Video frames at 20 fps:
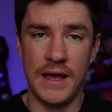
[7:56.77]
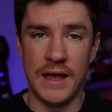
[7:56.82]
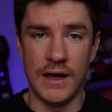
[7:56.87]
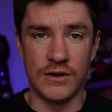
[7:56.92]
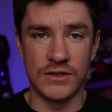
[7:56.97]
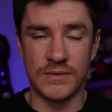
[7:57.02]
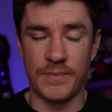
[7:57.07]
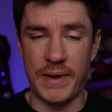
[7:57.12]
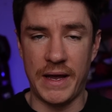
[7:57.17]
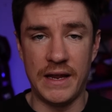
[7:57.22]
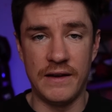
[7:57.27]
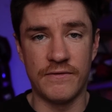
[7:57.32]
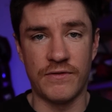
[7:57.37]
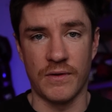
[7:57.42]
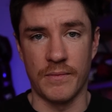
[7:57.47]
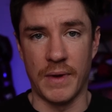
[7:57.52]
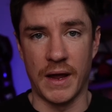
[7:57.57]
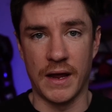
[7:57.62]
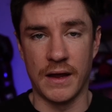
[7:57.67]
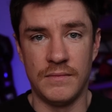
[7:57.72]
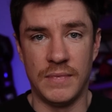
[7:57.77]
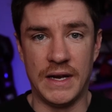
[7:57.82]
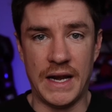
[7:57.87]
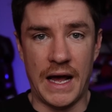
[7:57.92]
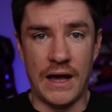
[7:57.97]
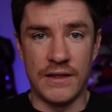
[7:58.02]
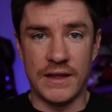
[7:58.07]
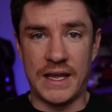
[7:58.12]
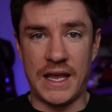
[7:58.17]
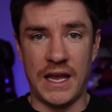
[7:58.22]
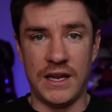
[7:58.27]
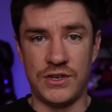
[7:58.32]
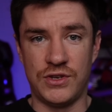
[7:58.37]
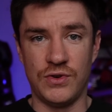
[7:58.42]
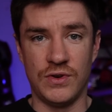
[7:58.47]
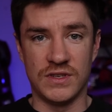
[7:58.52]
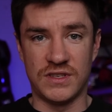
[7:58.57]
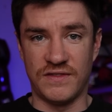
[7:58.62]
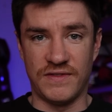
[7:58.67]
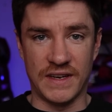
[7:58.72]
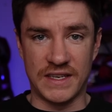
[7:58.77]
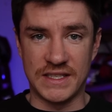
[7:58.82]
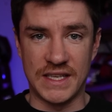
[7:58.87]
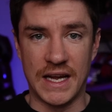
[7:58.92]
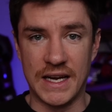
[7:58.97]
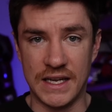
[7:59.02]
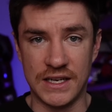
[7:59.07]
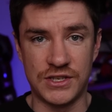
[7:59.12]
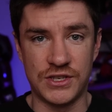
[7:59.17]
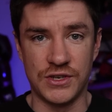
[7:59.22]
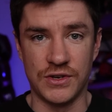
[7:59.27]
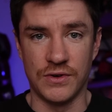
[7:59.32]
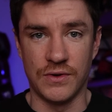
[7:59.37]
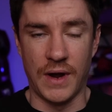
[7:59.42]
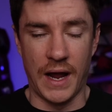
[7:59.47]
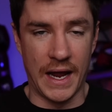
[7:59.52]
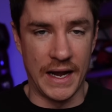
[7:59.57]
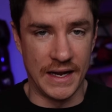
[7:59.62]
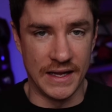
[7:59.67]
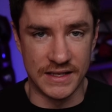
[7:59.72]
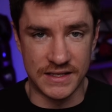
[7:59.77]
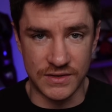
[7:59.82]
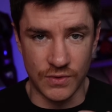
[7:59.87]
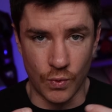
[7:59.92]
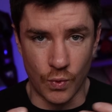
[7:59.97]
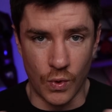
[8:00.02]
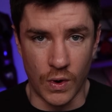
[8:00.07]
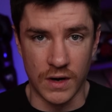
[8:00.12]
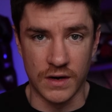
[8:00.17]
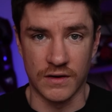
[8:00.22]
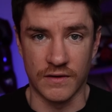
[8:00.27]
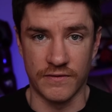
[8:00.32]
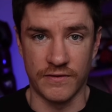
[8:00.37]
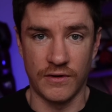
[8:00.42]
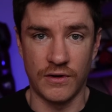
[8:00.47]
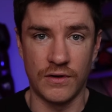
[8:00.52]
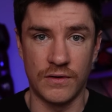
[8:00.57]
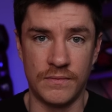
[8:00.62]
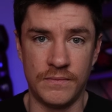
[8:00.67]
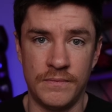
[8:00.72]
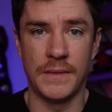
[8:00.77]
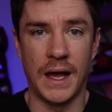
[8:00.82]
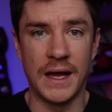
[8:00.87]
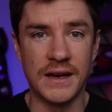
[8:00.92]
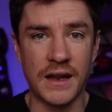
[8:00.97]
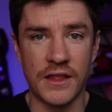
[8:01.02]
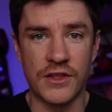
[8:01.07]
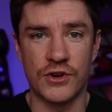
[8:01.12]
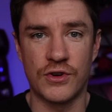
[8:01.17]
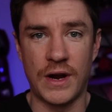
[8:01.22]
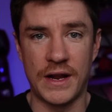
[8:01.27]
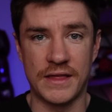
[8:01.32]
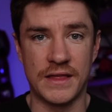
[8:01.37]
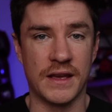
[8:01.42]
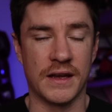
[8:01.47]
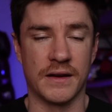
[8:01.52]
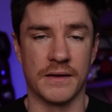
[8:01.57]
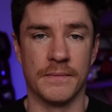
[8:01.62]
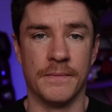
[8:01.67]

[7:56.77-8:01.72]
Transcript: it was a pain for me, but now the K2 has fixed that issue and it's wonderful. Another great thing,